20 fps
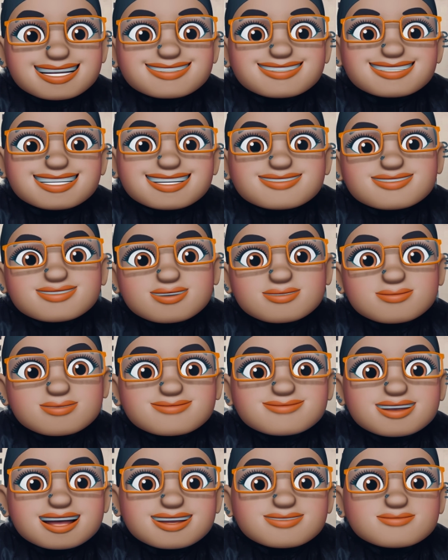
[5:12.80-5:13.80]
that's all
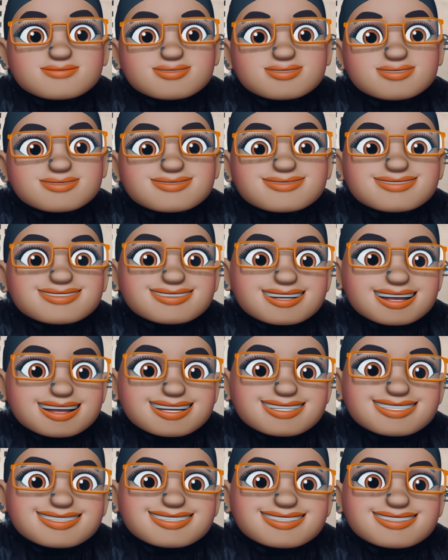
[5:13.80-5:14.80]
we've got for you
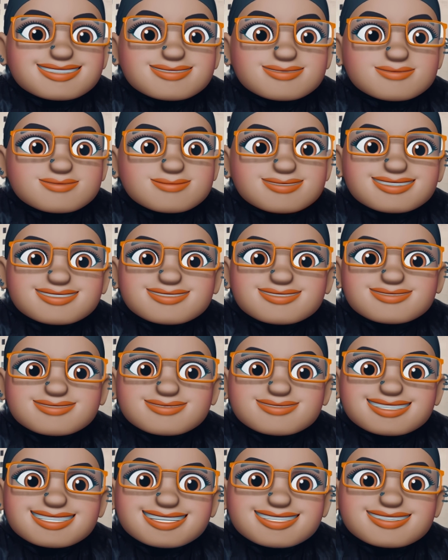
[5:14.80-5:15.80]
today. What did you
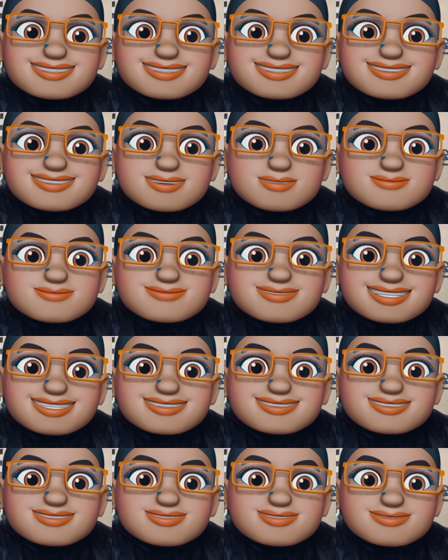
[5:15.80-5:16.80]
think of the deepfake?
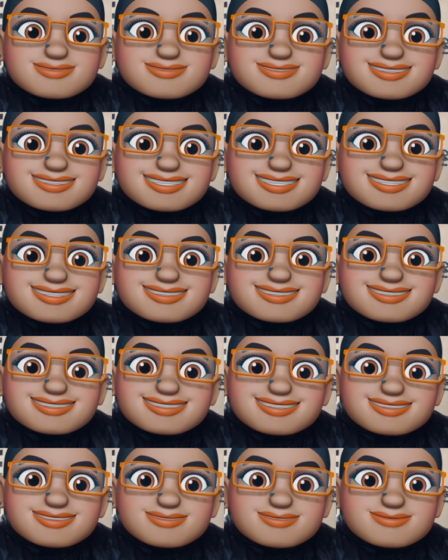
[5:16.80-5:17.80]
Did you see it?
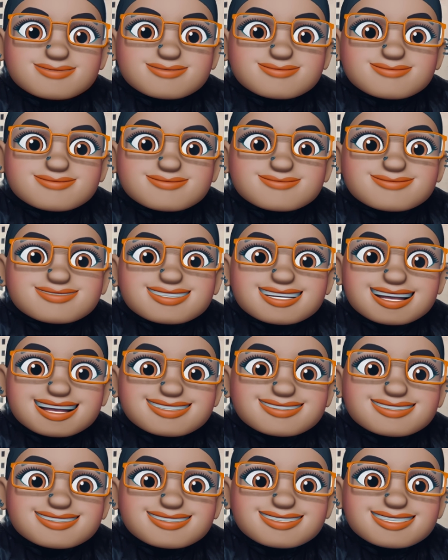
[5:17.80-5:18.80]
Check
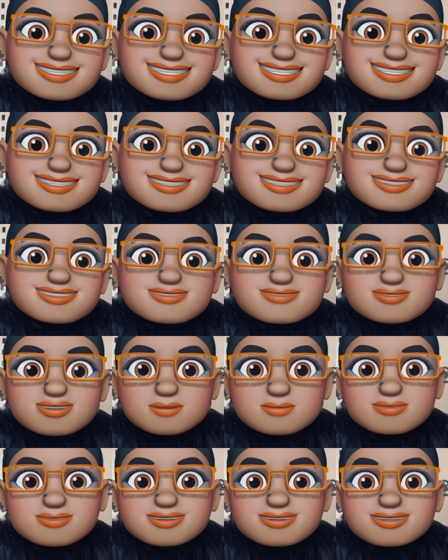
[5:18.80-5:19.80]
out the link in the
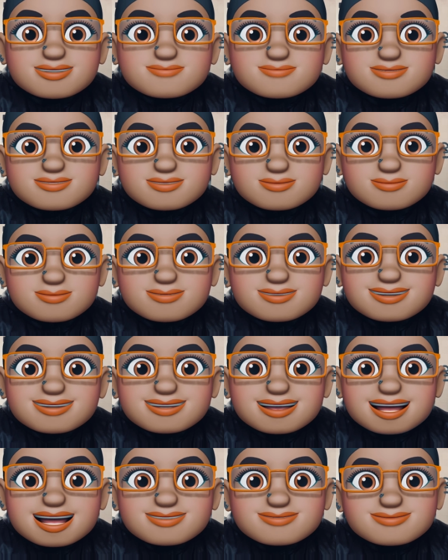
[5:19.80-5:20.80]
description if you
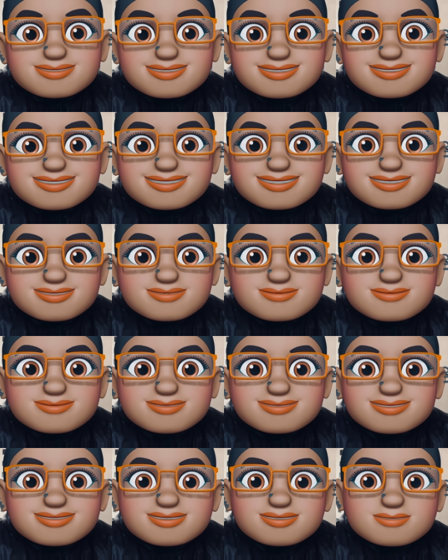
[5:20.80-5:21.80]
haven't.
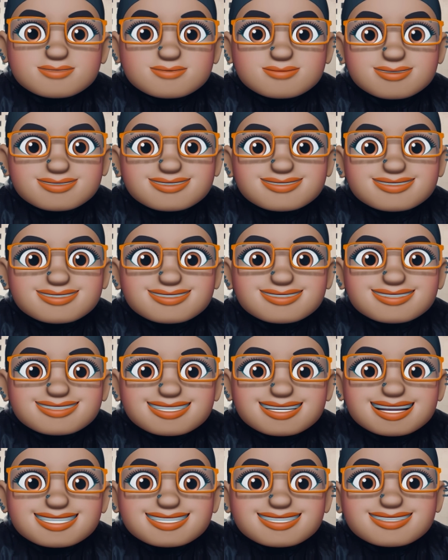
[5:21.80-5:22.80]
But
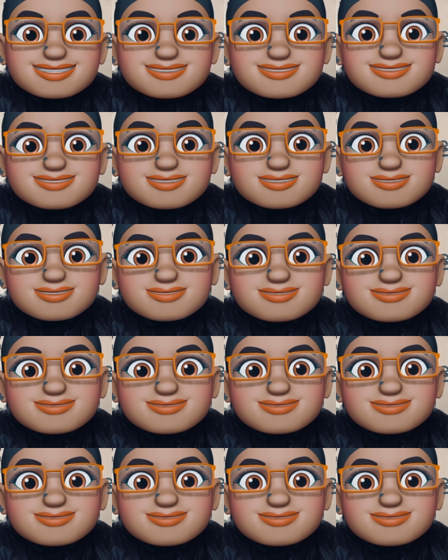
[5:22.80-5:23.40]
yeah, let us know.